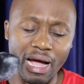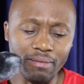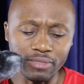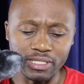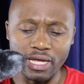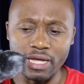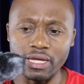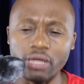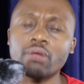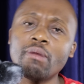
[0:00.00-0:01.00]
I'm
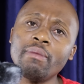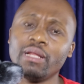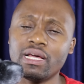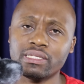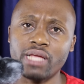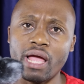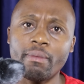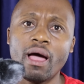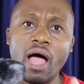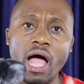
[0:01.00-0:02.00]
saying, remember last
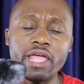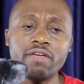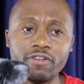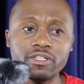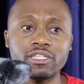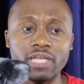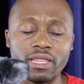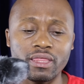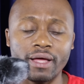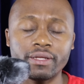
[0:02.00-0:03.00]
time I even
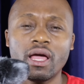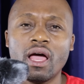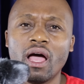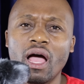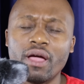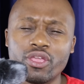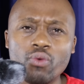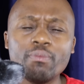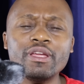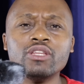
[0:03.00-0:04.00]
said that
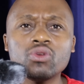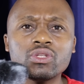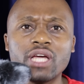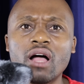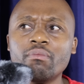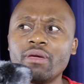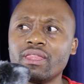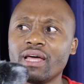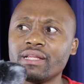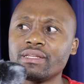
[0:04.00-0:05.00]
you mean to tell me
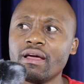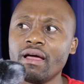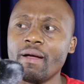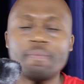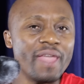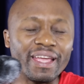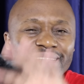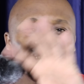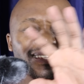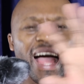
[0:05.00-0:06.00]
that the
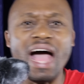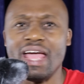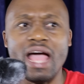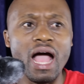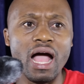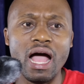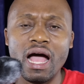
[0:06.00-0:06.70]
entire